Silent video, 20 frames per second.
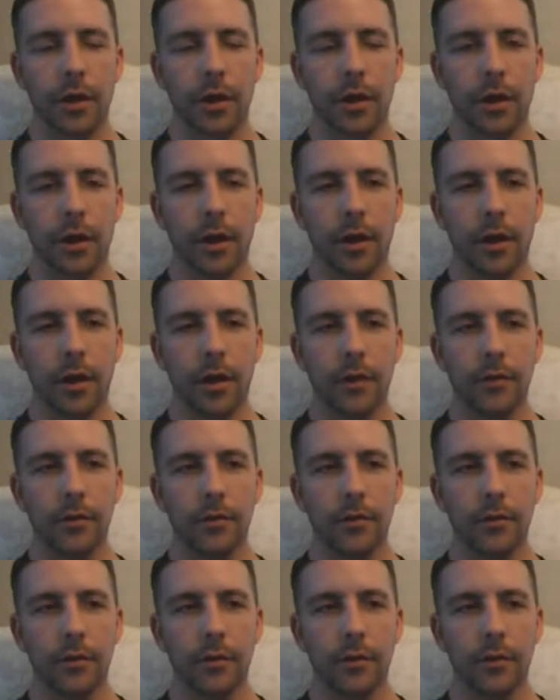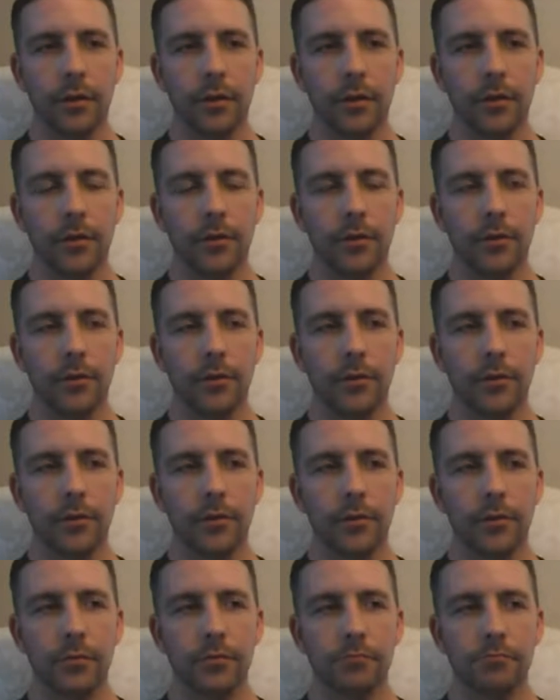and it
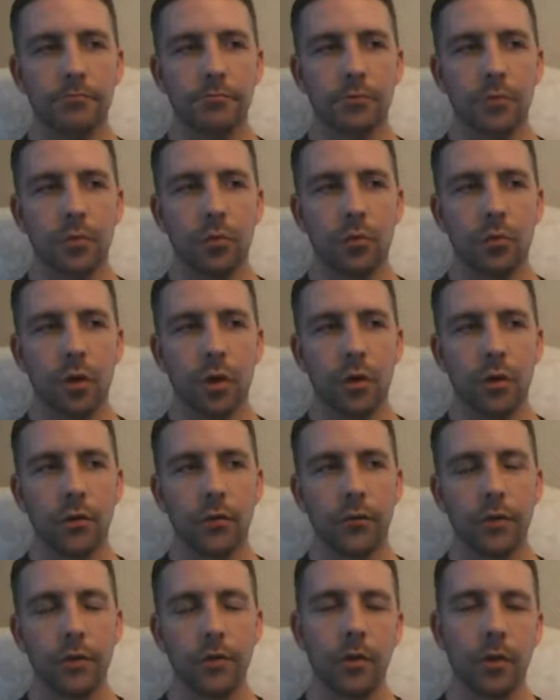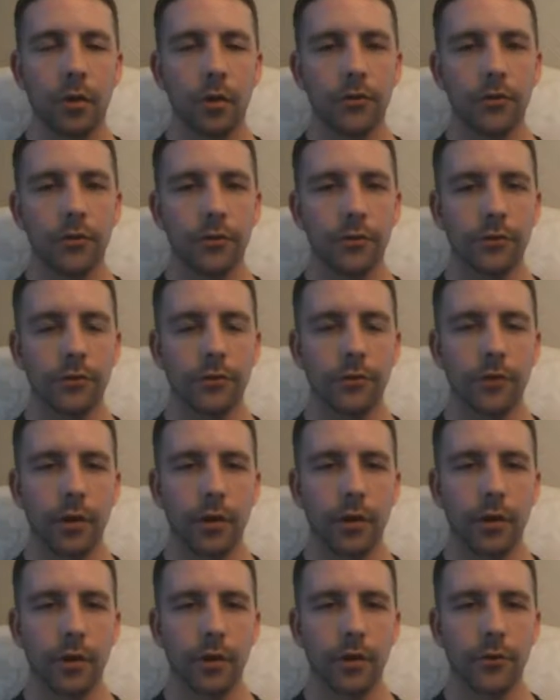is one of the largest, if
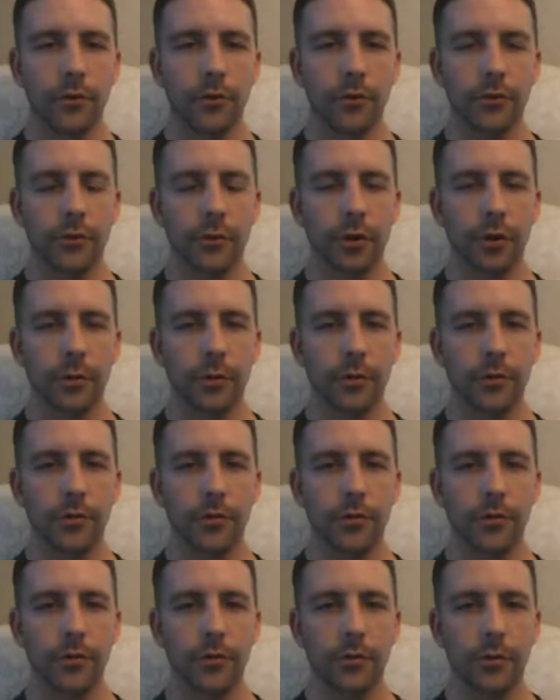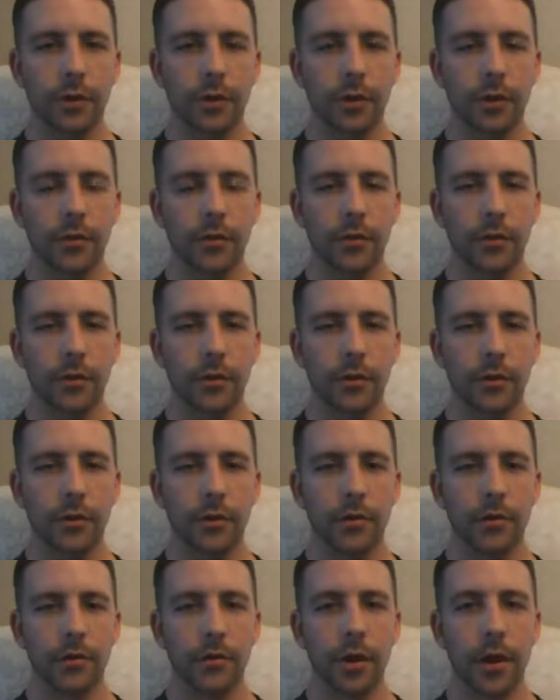not largest, tournaments in
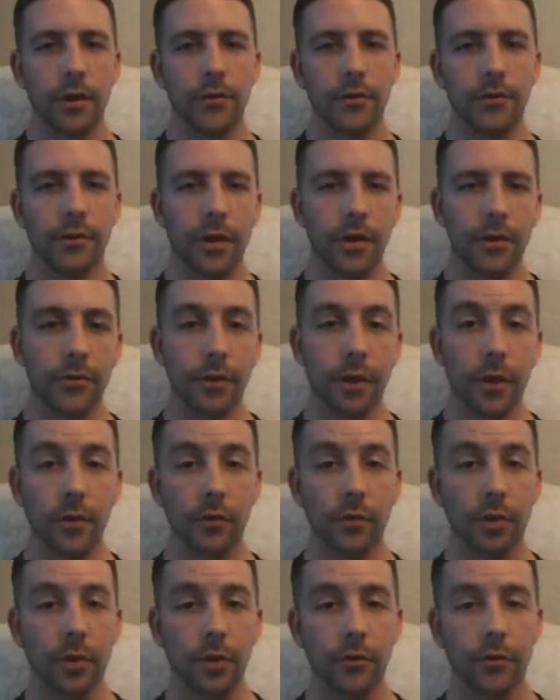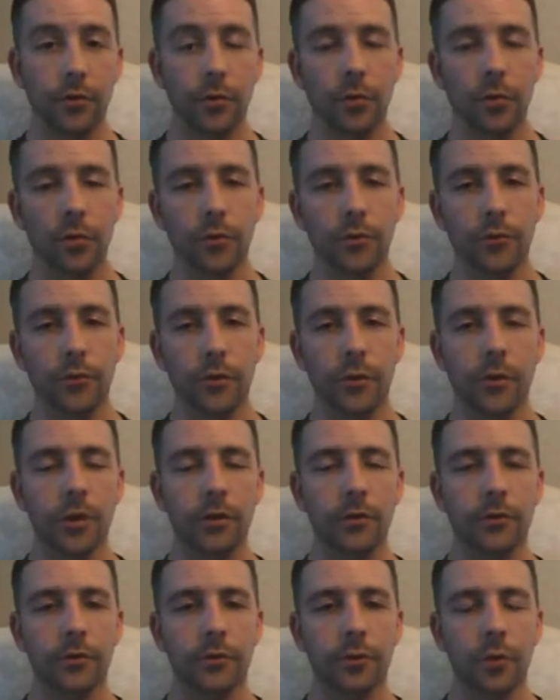the United States and across the world for
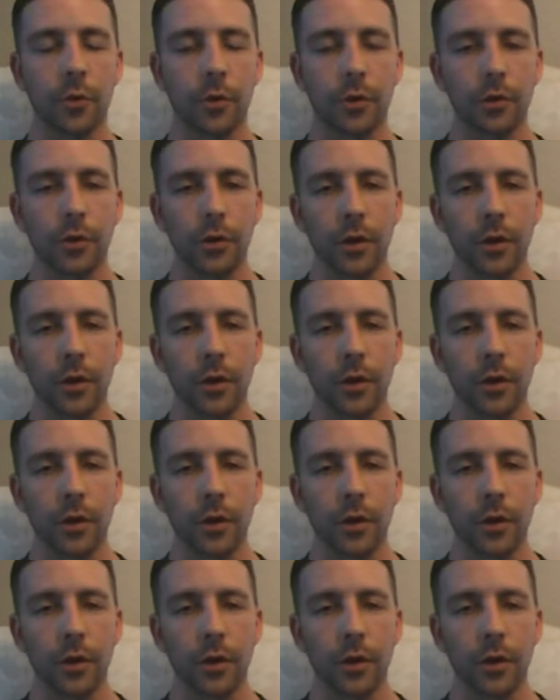Kings of War.